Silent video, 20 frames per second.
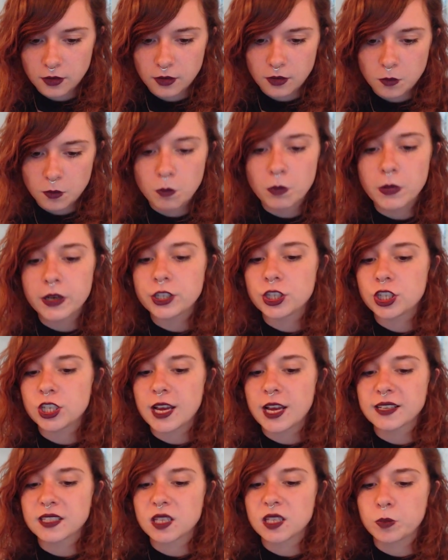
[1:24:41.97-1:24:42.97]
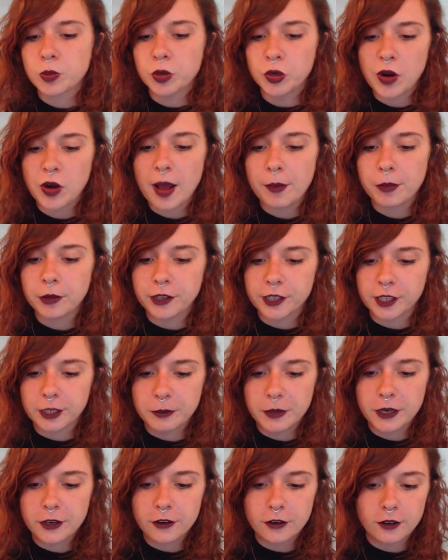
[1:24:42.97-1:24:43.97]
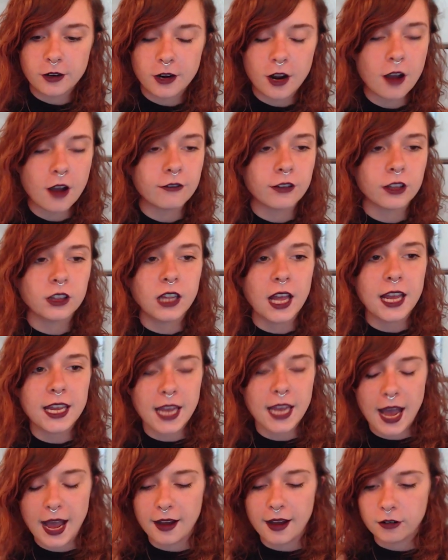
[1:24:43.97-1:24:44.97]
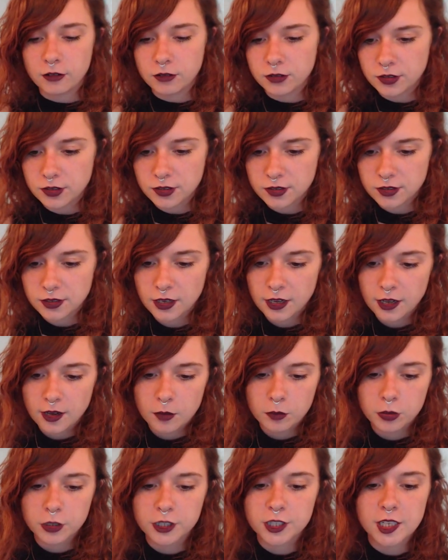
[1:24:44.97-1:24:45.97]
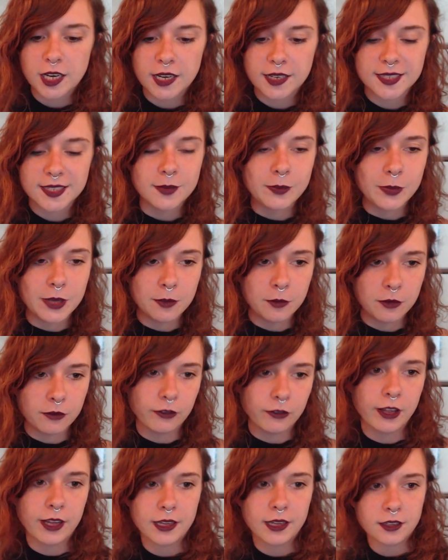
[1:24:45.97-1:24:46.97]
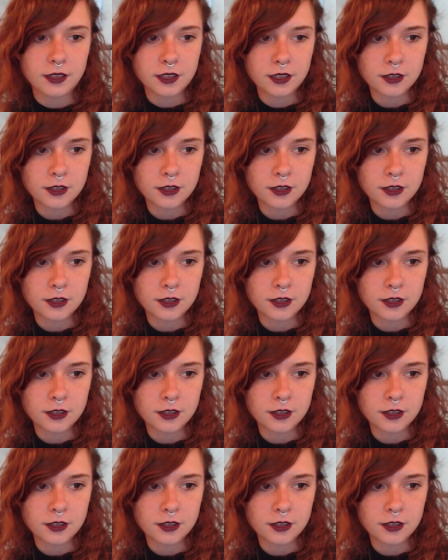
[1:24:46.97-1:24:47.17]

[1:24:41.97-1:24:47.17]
much as the parabolic mirror of a lighthouse projects a beam of light.